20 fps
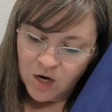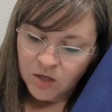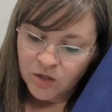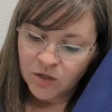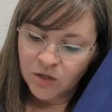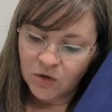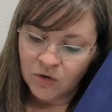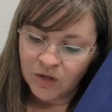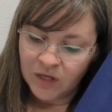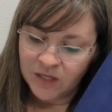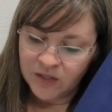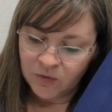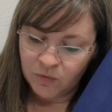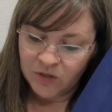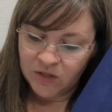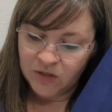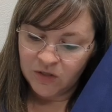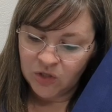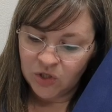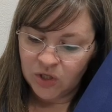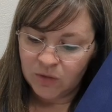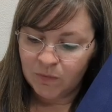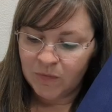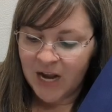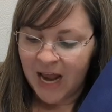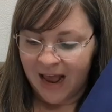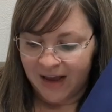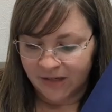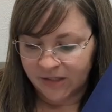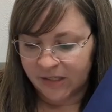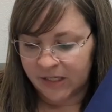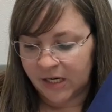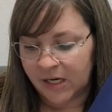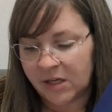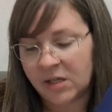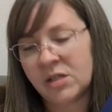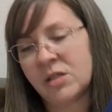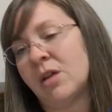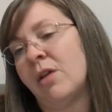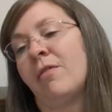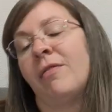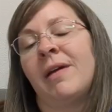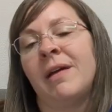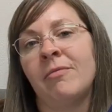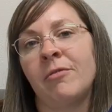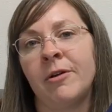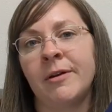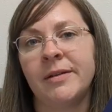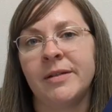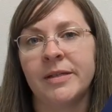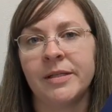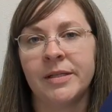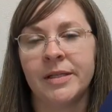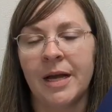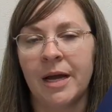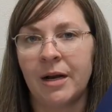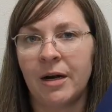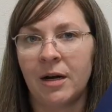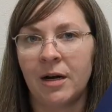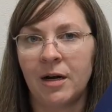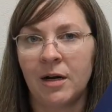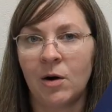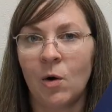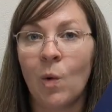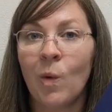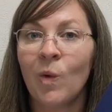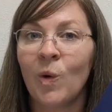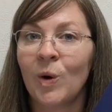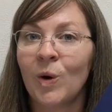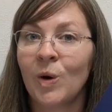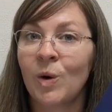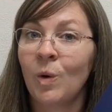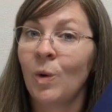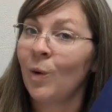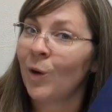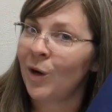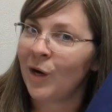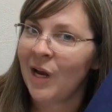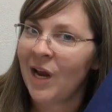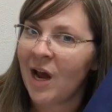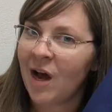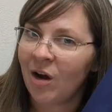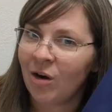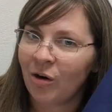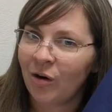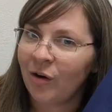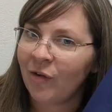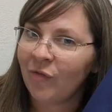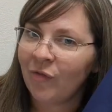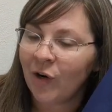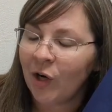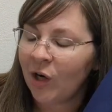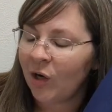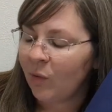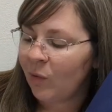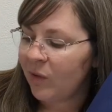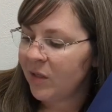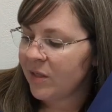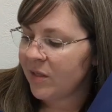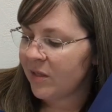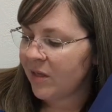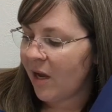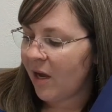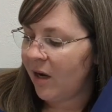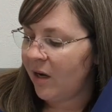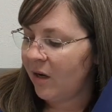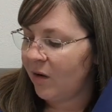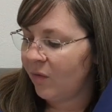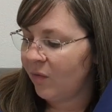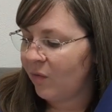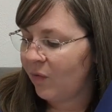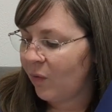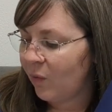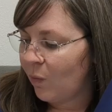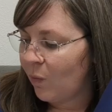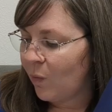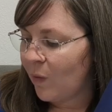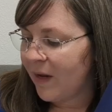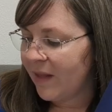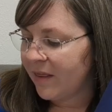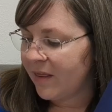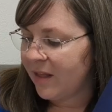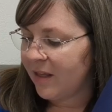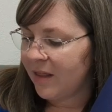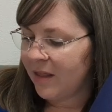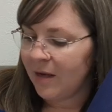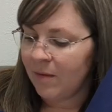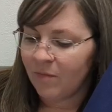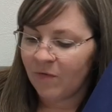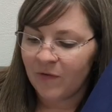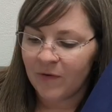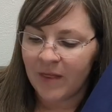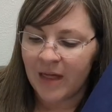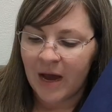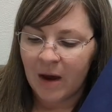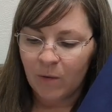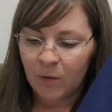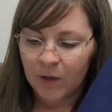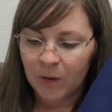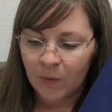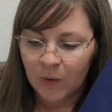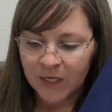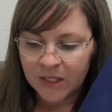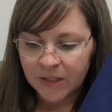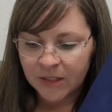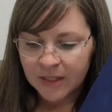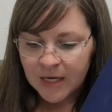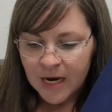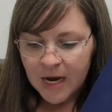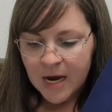So this was gymnastics. A favorite designer or choreographer was kind of what the theme for that one was.